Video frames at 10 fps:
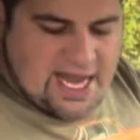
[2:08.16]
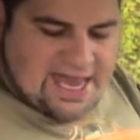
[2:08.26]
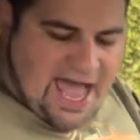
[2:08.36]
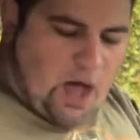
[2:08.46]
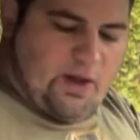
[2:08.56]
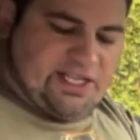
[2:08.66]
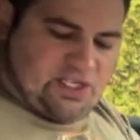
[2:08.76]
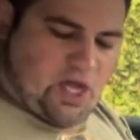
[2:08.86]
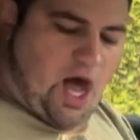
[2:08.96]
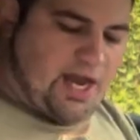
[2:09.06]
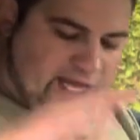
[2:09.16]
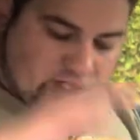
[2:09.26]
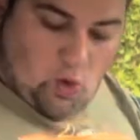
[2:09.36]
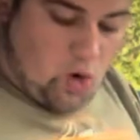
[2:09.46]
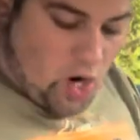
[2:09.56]
Now it's got a
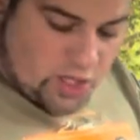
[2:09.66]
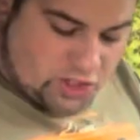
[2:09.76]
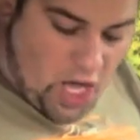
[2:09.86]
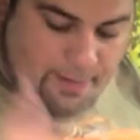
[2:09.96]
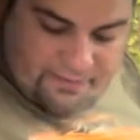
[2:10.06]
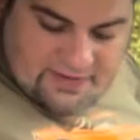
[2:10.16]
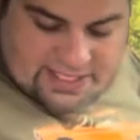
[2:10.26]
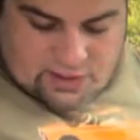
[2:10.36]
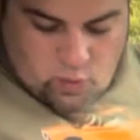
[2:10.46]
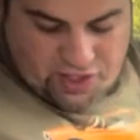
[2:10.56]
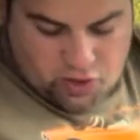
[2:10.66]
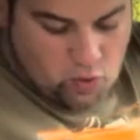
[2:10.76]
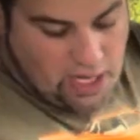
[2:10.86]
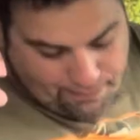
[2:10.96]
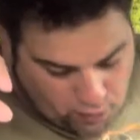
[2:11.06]
door on top of it with
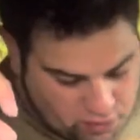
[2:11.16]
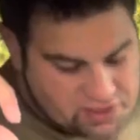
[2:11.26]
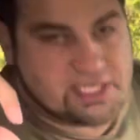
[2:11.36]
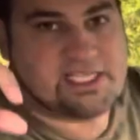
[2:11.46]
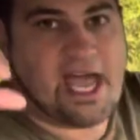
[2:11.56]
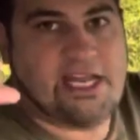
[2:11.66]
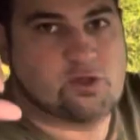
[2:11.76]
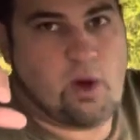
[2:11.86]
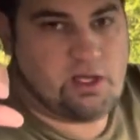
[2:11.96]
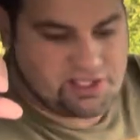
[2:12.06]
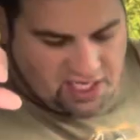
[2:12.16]
two cup holders inside, as well as the